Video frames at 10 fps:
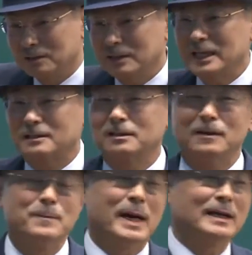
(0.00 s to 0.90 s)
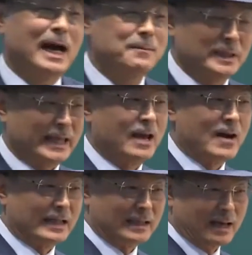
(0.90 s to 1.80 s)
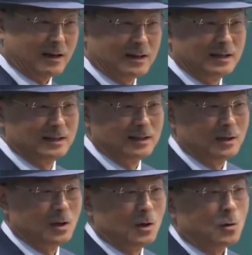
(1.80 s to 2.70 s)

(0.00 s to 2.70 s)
So you should not say such things.